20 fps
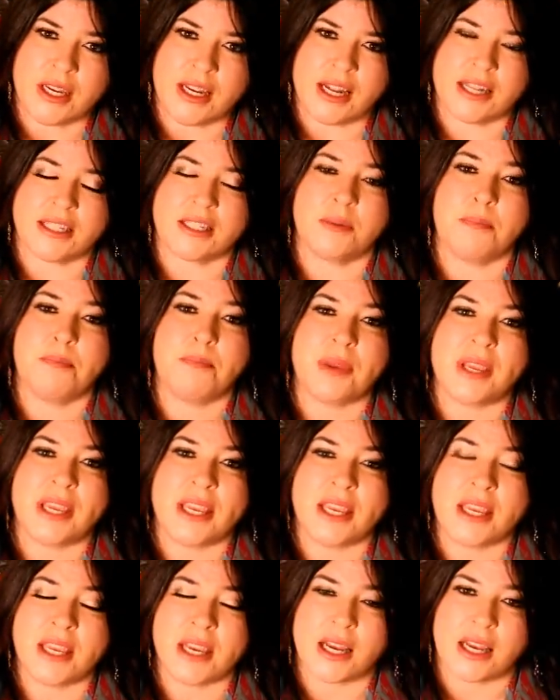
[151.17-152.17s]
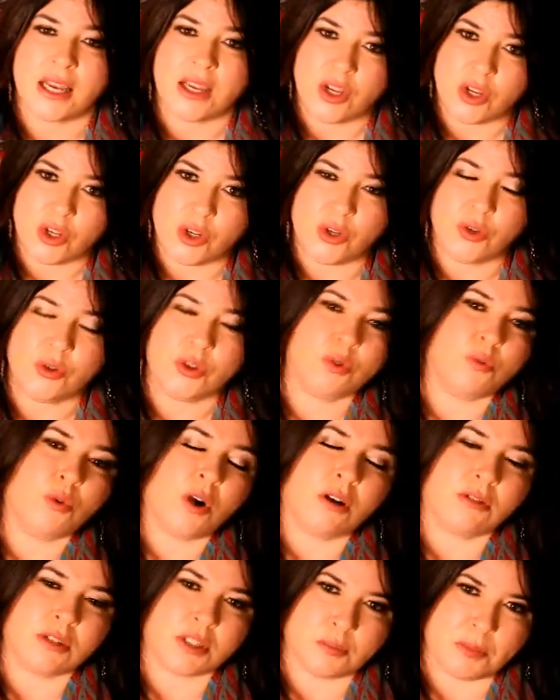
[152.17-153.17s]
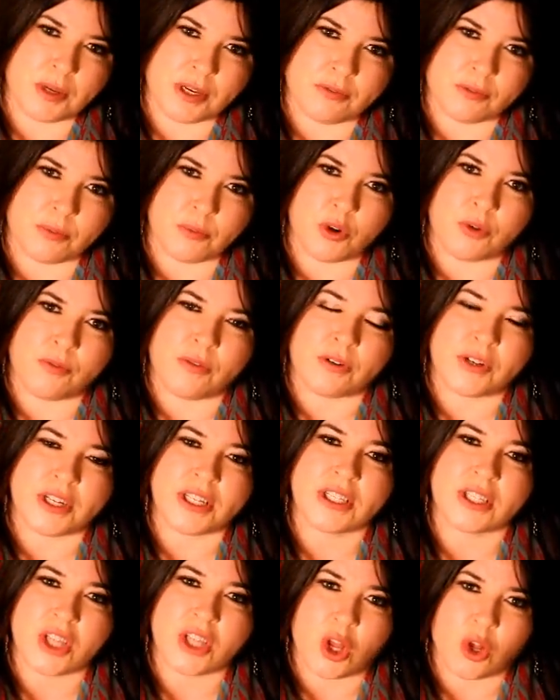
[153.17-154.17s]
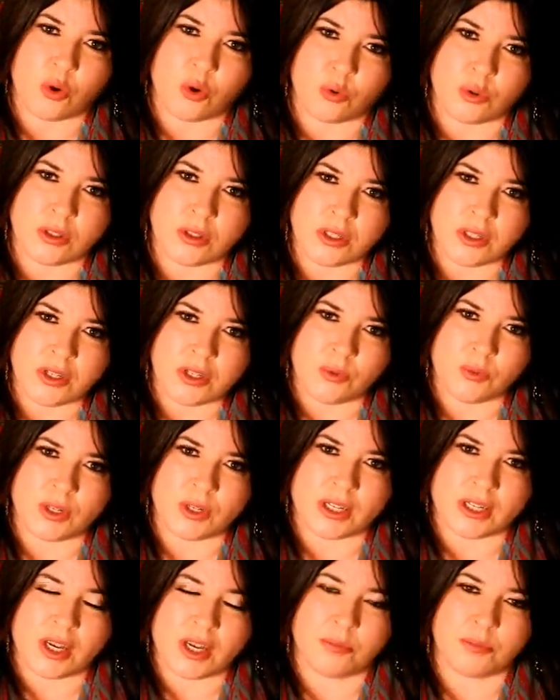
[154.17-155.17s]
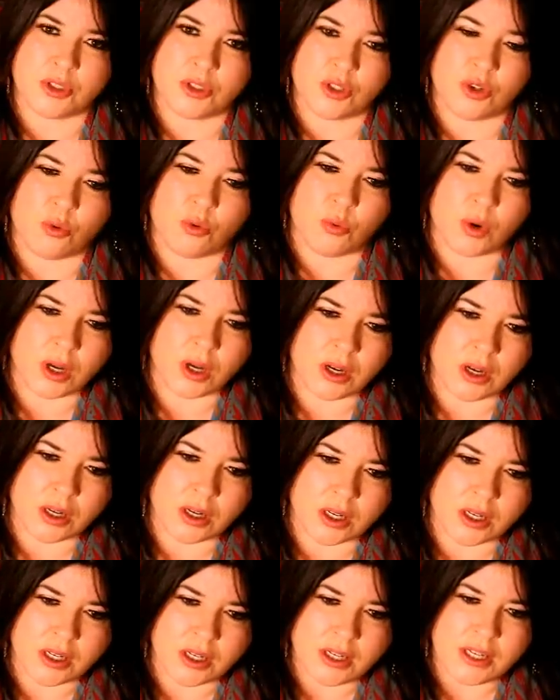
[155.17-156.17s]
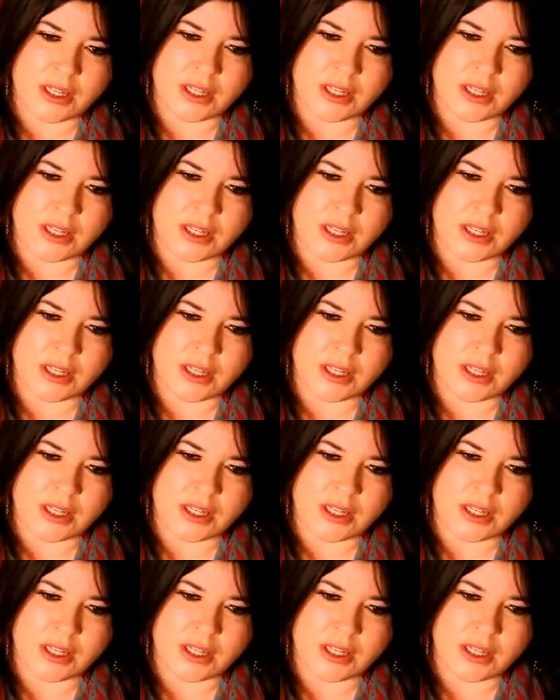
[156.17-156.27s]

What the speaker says: and to be who you are and speak from your very soul when it comes to your work.